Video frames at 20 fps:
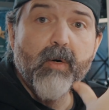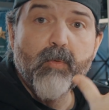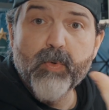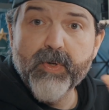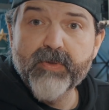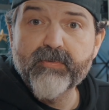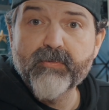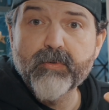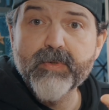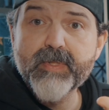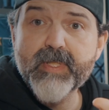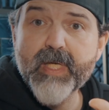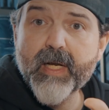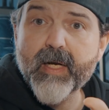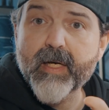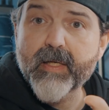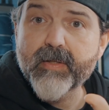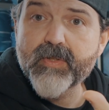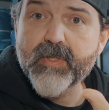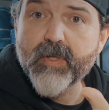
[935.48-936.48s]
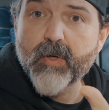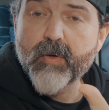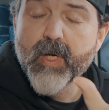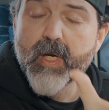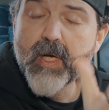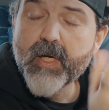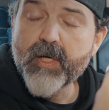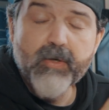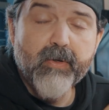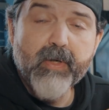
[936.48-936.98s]
with Rosetta. So
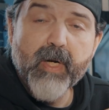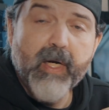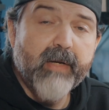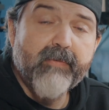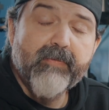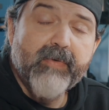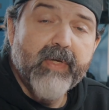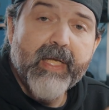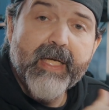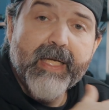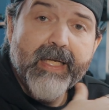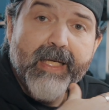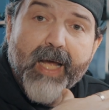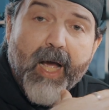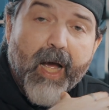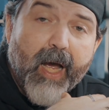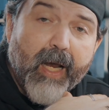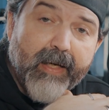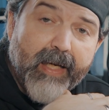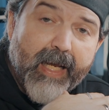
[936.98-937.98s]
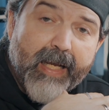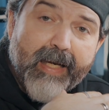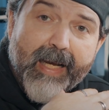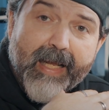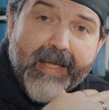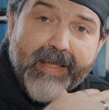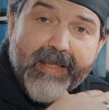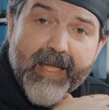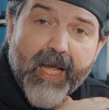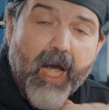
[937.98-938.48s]
you're not even getting a, a,
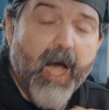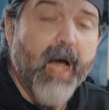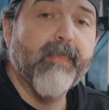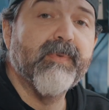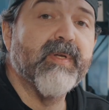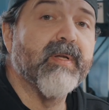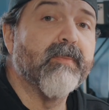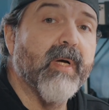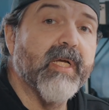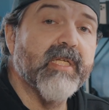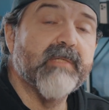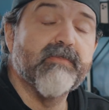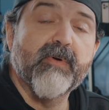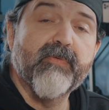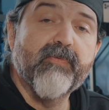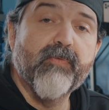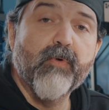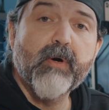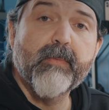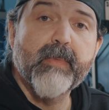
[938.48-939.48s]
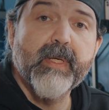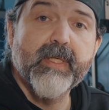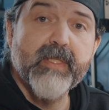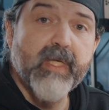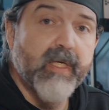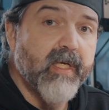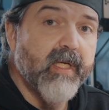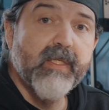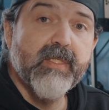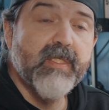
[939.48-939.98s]
like the optimized performance,
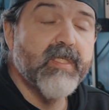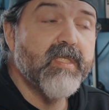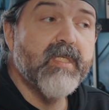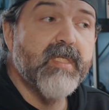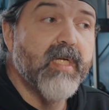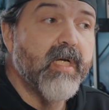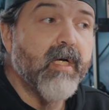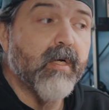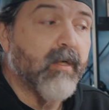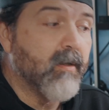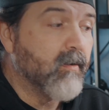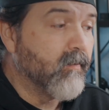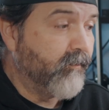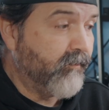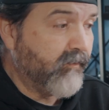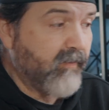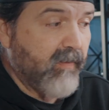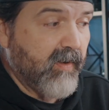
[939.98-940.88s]
and it's still